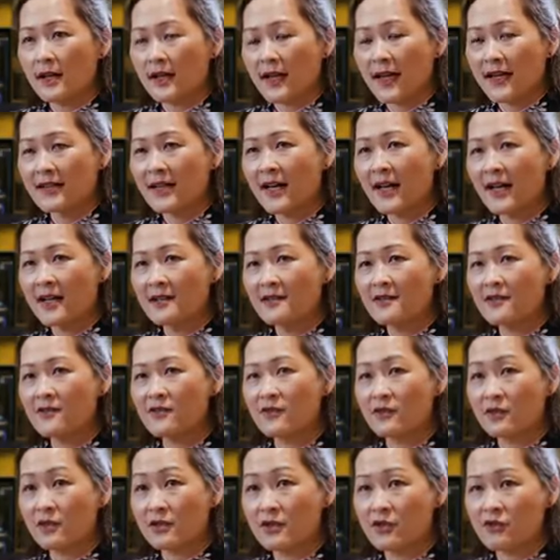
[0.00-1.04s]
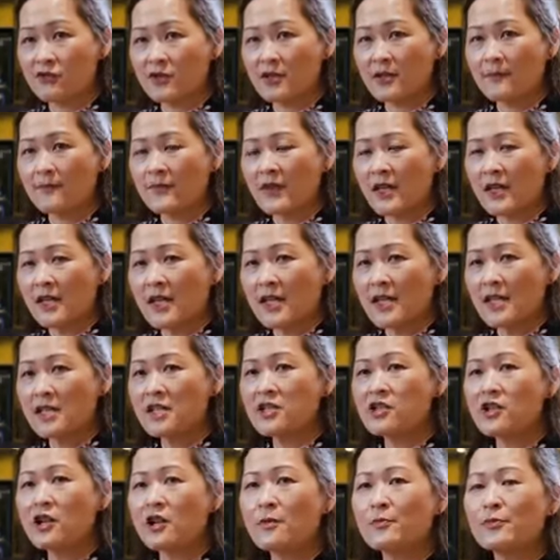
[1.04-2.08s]
enhance surgery.
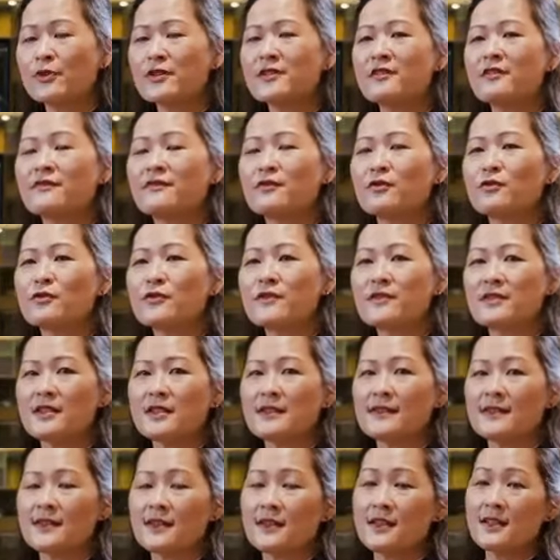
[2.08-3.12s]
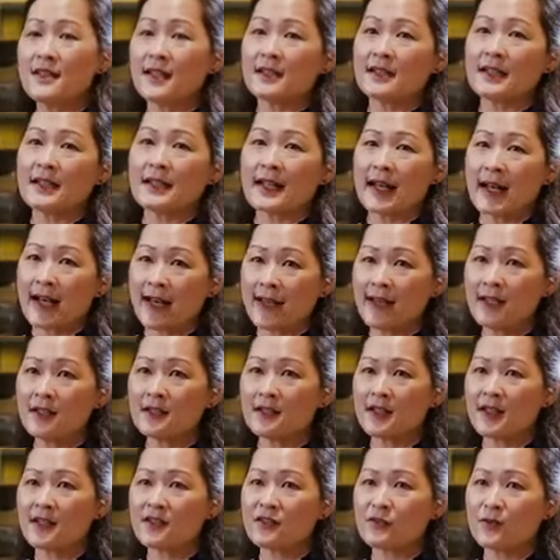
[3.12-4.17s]
Intraoperative OCT can
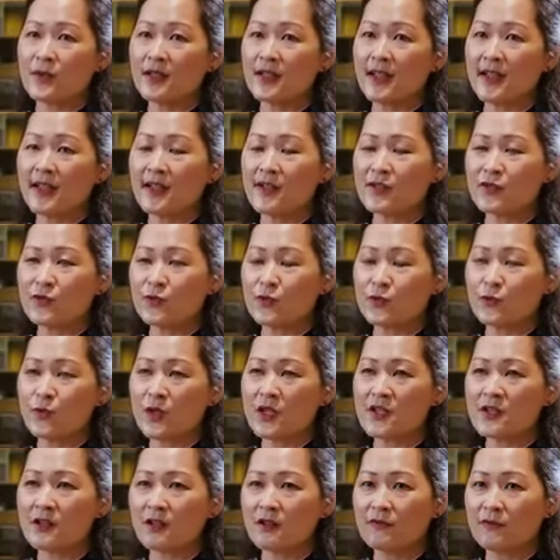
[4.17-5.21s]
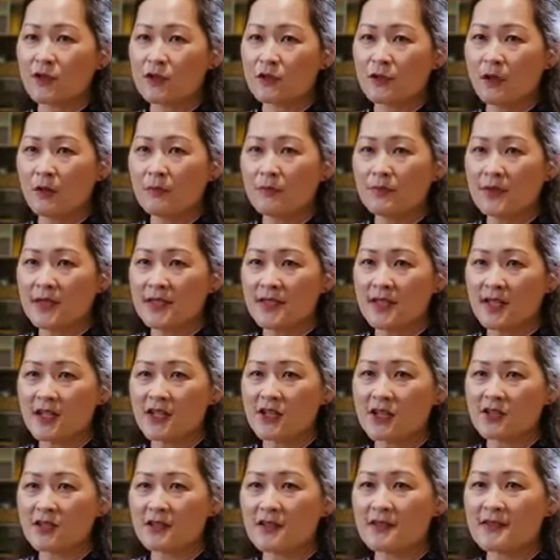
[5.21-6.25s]
guide as well as to watch out for
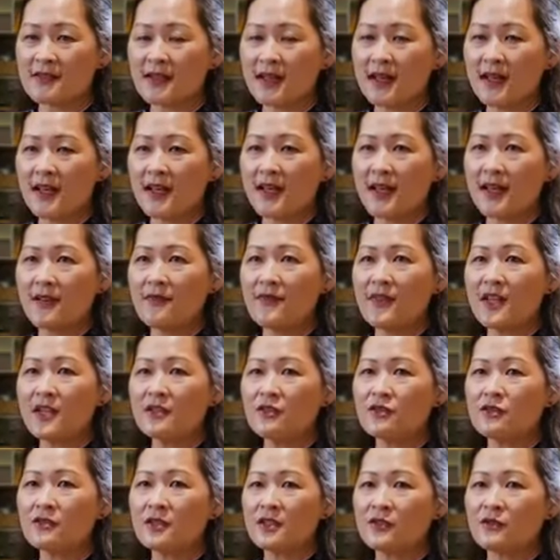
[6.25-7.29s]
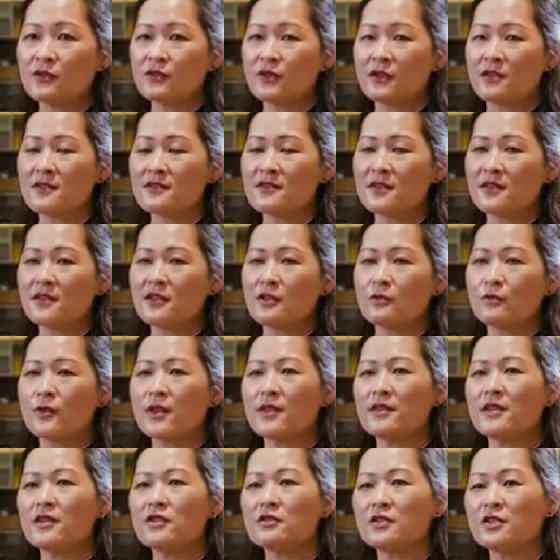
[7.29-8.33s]
complications, and then you need to consider
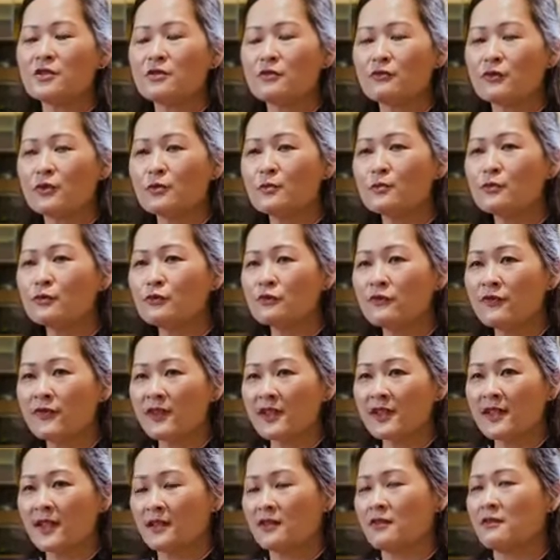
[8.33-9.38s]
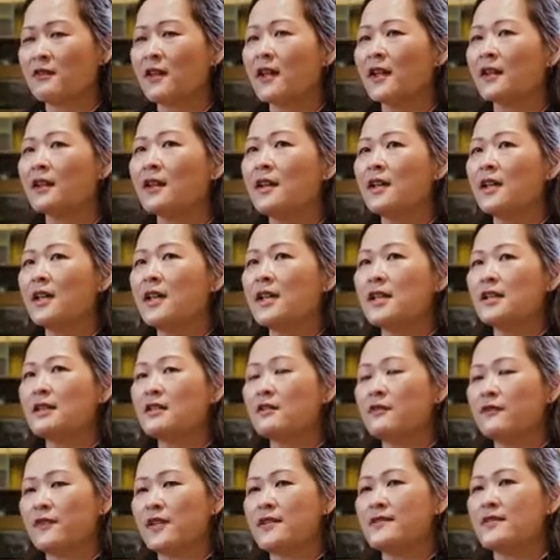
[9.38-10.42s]
whether you need to remove the cataract
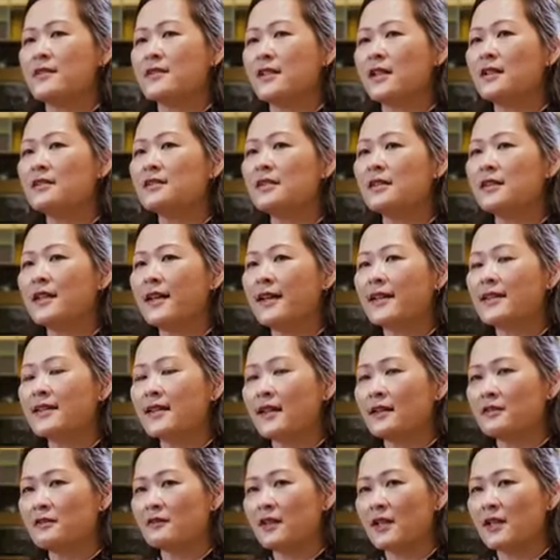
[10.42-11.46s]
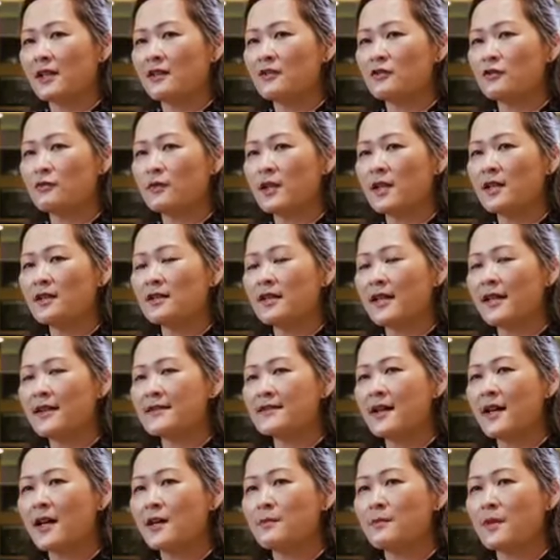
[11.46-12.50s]
if there's an underlying cataract, as well
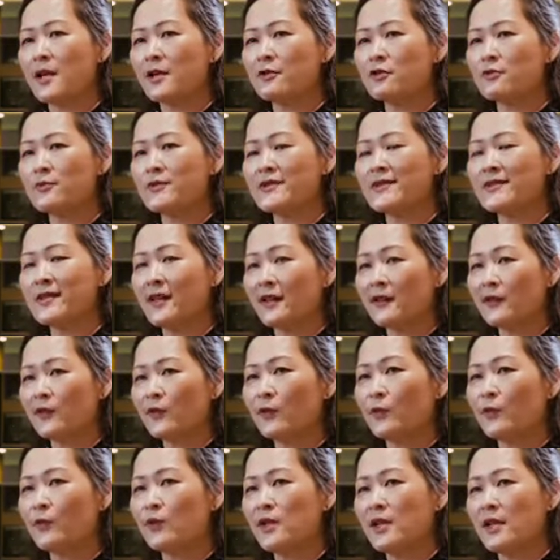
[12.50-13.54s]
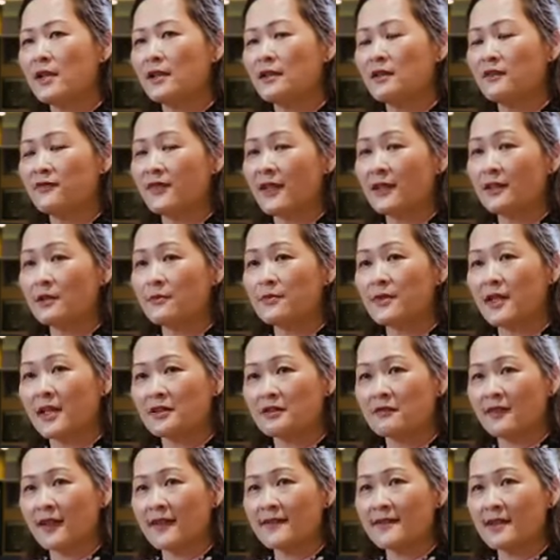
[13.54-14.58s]
as high myopes tend to develop
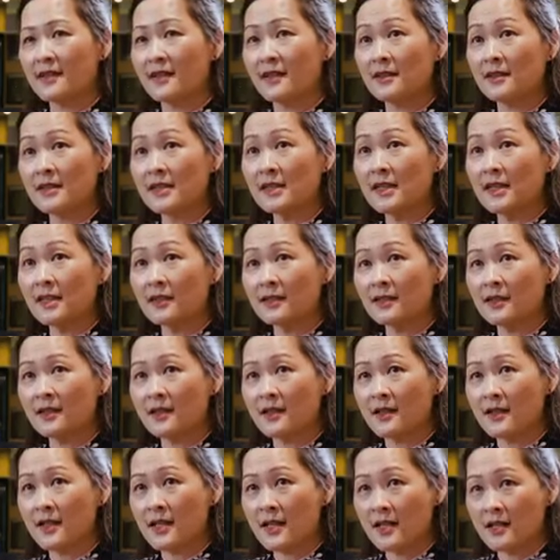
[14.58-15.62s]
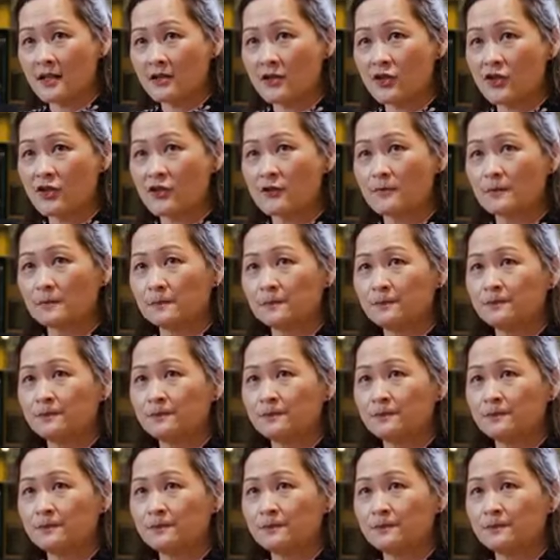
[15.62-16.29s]
cataracts at an earlier age.